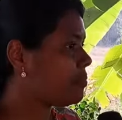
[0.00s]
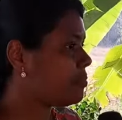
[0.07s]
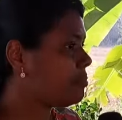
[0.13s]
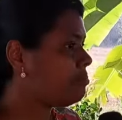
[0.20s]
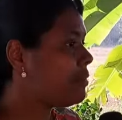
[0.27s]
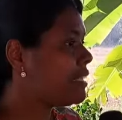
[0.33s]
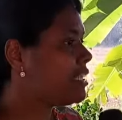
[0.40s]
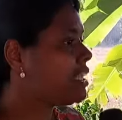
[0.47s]

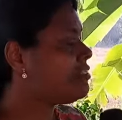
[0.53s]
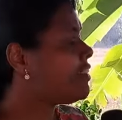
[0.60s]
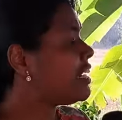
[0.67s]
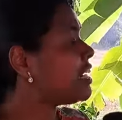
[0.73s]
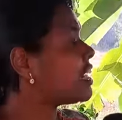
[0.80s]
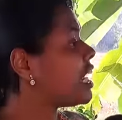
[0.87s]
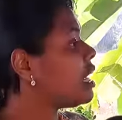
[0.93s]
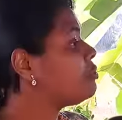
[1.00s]
But when
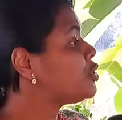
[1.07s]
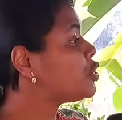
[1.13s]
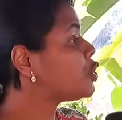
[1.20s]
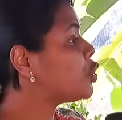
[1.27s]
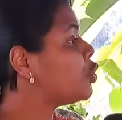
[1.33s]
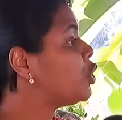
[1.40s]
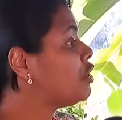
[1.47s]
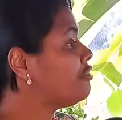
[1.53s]
it comes to
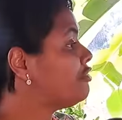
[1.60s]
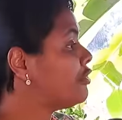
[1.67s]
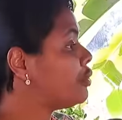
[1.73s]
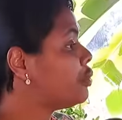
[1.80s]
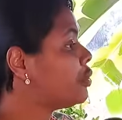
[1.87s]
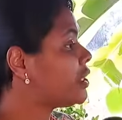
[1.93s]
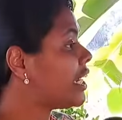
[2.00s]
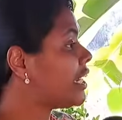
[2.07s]
good
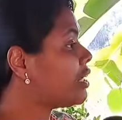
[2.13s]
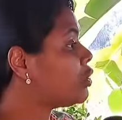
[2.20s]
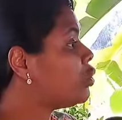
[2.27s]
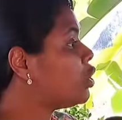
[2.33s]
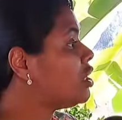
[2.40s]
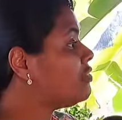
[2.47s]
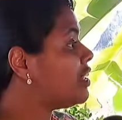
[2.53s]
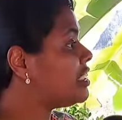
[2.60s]
fruit and
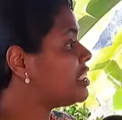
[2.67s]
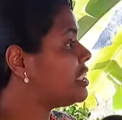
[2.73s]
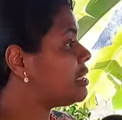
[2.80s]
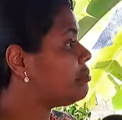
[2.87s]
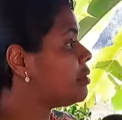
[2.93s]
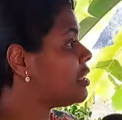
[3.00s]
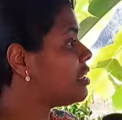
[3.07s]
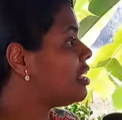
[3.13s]
good
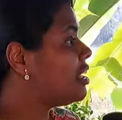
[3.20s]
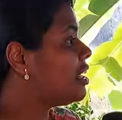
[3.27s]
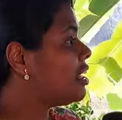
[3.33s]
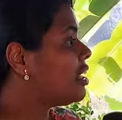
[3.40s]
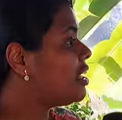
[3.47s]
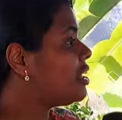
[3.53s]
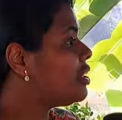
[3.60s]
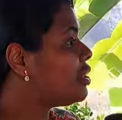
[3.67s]
vegetable,
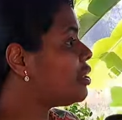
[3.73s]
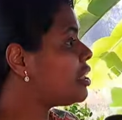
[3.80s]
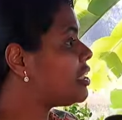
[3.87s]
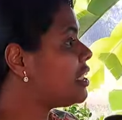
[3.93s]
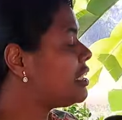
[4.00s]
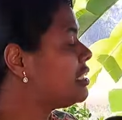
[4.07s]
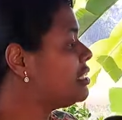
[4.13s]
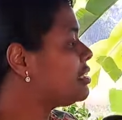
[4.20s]

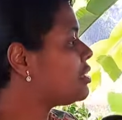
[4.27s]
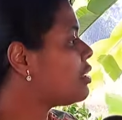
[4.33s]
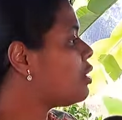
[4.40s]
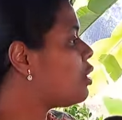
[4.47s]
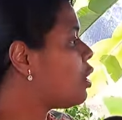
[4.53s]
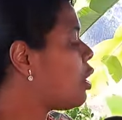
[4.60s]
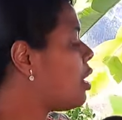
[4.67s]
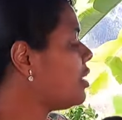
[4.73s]
there is
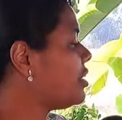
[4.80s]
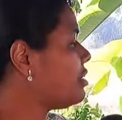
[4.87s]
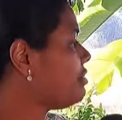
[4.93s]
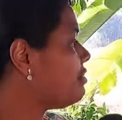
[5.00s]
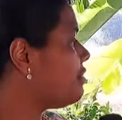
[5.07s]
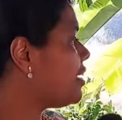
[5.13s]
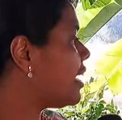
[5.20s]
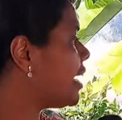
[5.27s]
lot of
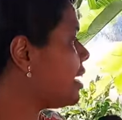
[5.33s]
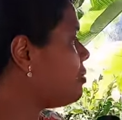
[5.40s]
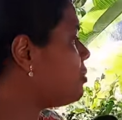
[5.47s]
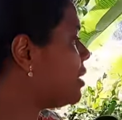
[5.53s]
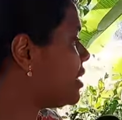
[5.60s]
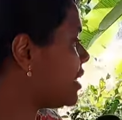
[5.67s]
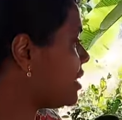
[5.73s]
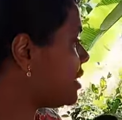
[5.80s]
labor
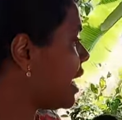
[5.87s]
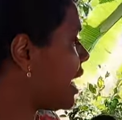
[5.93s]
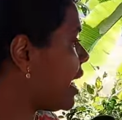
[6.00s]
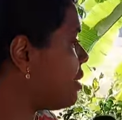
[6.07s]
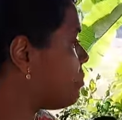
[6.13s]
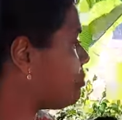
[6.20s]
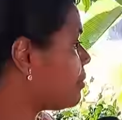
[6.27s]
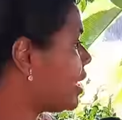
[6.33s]
and
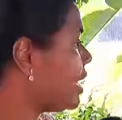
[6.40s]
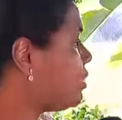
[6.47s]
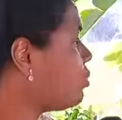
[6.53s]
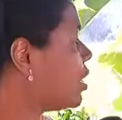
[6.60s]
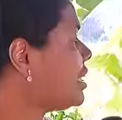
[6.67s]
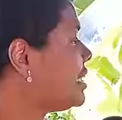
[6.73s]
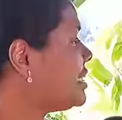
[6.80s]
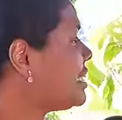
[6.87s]
time and
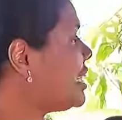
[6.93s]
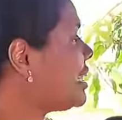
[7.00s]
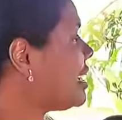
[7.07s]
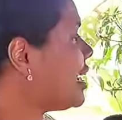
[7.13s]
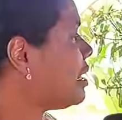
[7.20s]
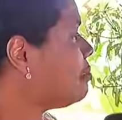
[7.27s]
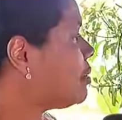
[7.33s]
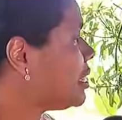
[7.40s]
what is that
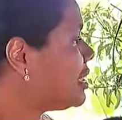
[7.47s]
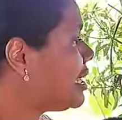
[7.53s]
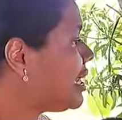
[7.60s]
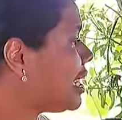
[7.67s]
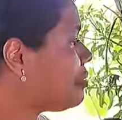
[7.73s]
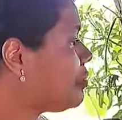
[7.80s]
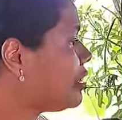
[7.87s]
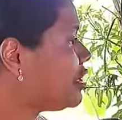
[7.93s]
labor the
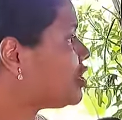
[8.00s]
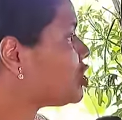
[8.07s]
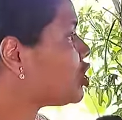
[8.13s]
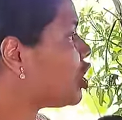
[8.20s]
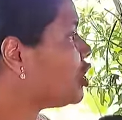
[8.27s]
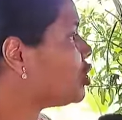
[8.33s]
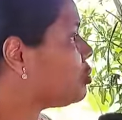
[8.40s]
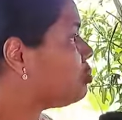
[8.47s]
labor is
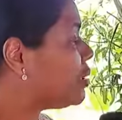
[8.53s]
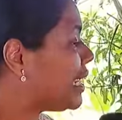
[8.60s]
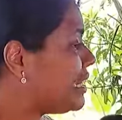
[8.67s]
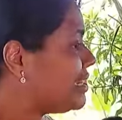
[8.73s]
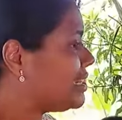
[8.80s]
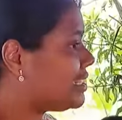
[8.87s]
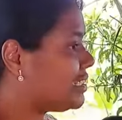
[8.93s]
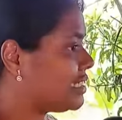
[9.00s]
not to bring
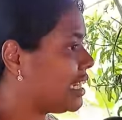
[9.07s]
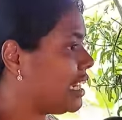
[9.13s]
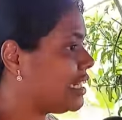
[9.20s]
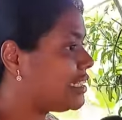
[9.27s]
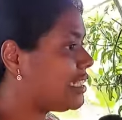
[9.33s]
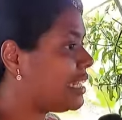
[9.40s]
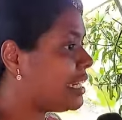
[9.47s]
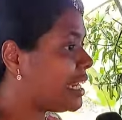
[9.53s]
the result
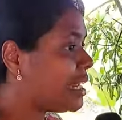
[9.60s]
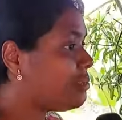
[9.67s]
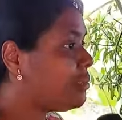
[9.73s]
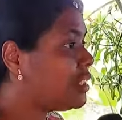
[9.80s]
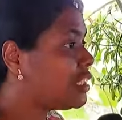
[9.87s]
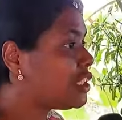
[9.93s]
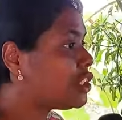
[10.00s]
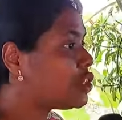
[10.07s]
the labor
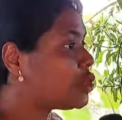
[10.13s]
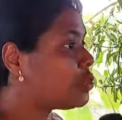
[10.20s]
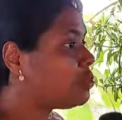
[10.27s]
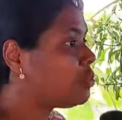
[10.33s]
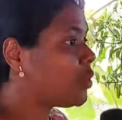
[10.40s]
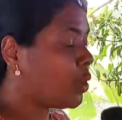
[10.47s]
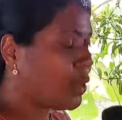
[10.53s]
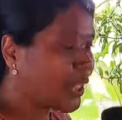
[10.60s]
is to
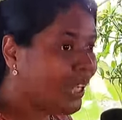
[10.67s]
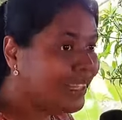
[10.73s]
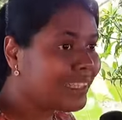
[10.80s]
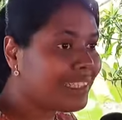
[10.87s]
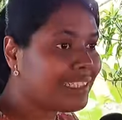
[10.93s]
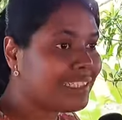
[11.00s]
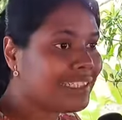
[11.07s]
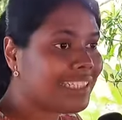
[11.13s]
protect the
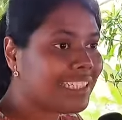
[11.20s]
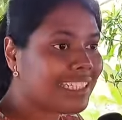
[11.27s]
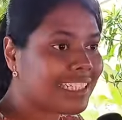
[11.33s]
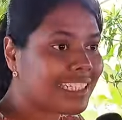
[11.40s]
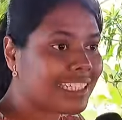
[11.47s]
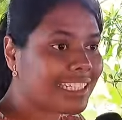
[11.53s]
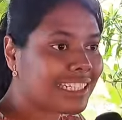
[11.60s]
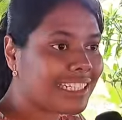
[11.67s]
seed
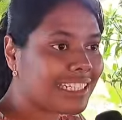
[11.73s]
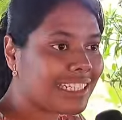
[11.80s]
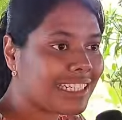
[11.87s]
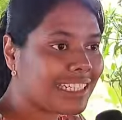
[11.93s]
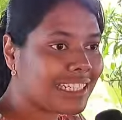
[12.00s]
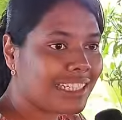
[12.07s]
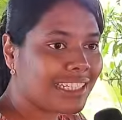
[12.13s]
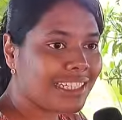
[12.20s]

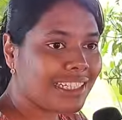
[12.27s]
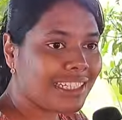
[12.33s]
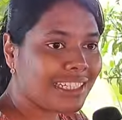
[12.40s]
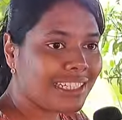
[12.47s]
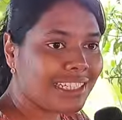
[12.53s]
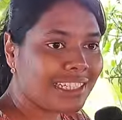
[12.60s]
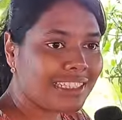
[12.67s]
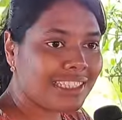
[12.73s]

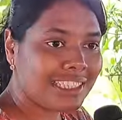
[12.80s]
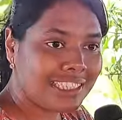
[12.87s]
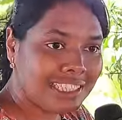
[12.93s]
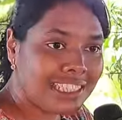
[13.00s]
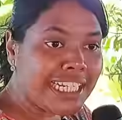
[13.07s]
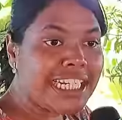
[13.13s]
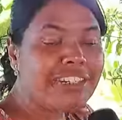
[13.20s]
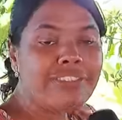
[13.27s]
the
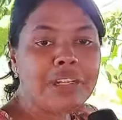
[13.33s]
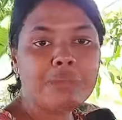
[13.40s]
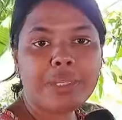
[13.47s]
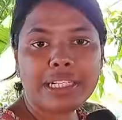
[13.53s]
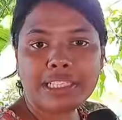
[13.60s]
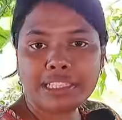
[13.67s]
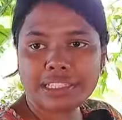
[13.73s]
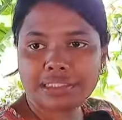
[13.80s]
seed will bring
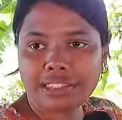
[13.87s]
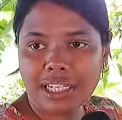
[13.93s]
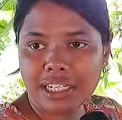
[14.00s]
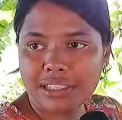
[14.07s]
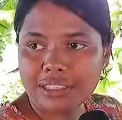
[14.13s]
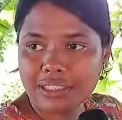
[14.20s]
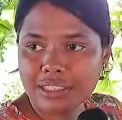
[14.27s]
the result